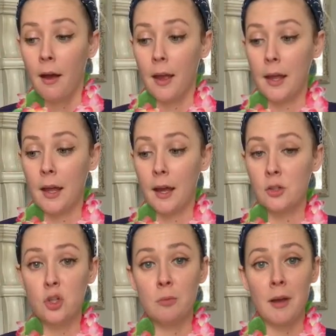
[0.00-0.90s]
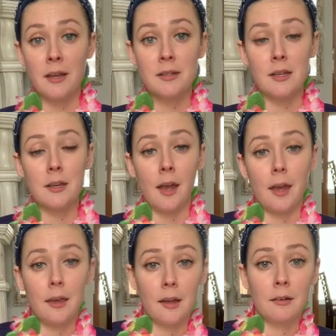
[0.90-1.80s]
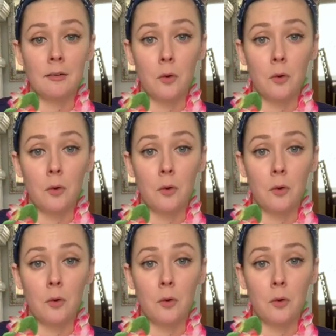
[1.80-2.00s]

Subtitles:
and you may see a kitten